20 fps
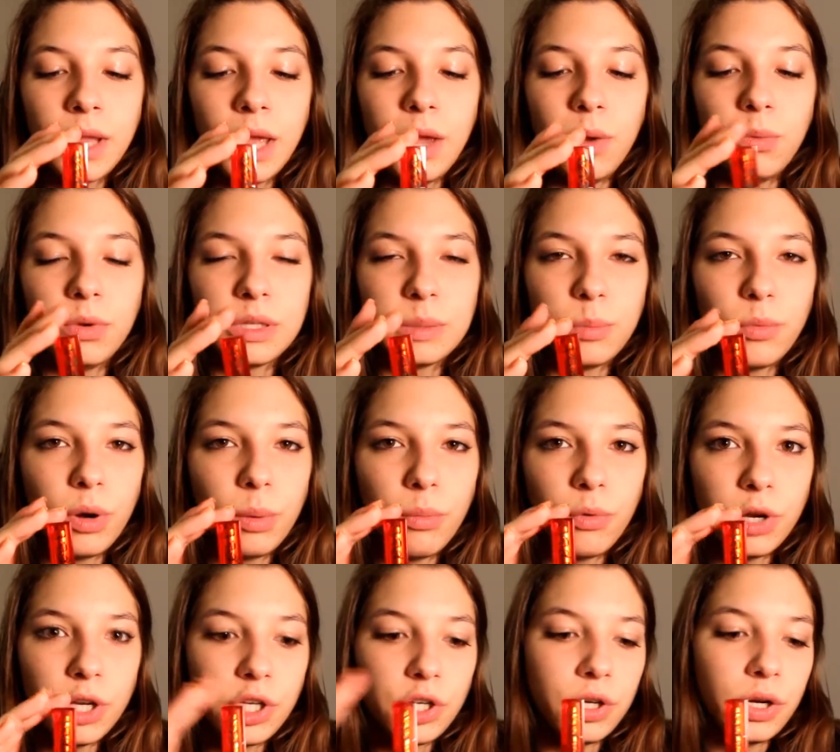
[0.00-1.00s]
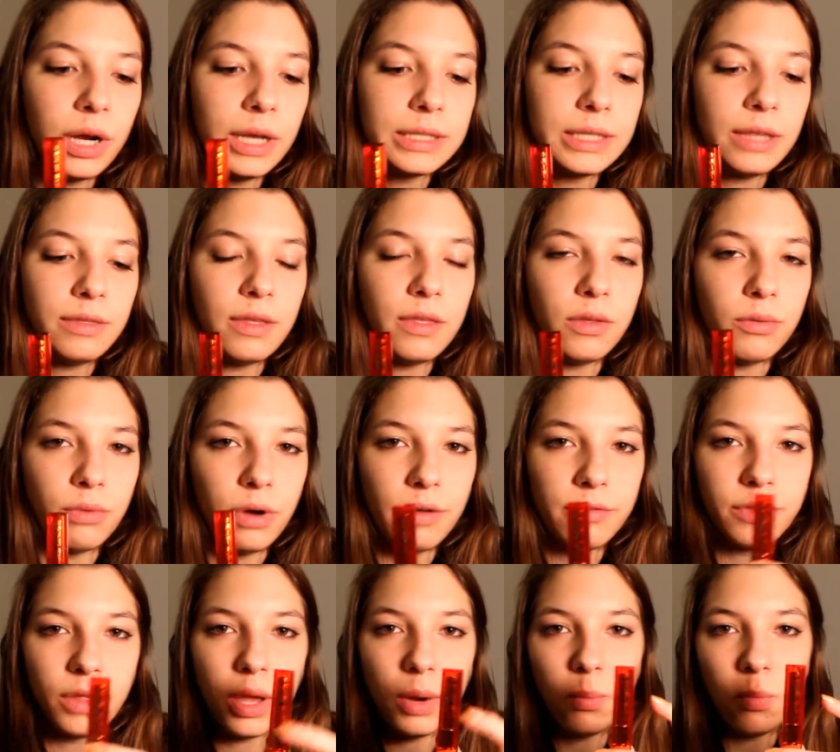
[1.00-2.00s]
It was more moisturizing than the
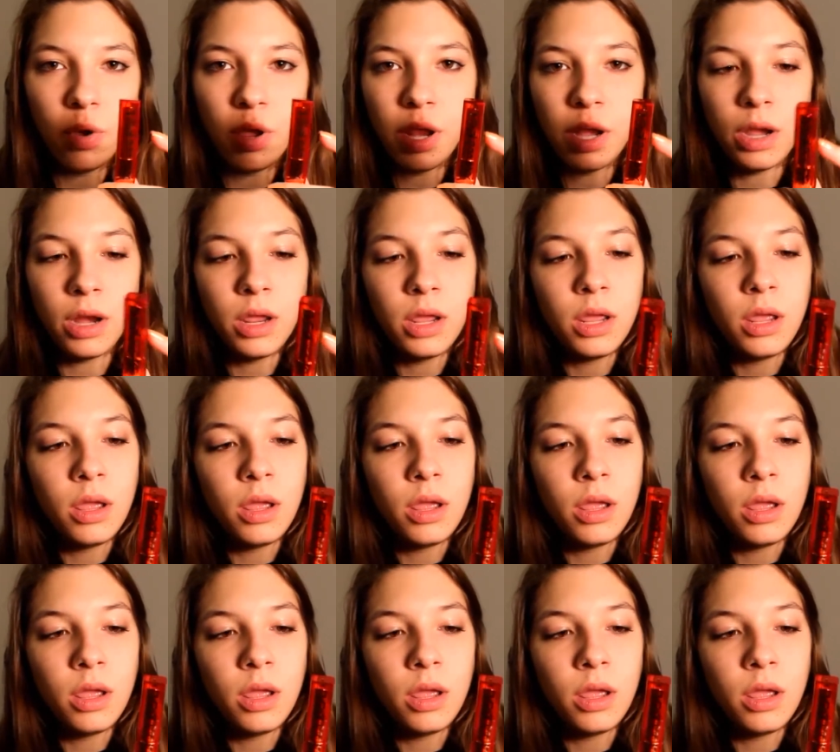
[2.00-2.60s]
Revlon one,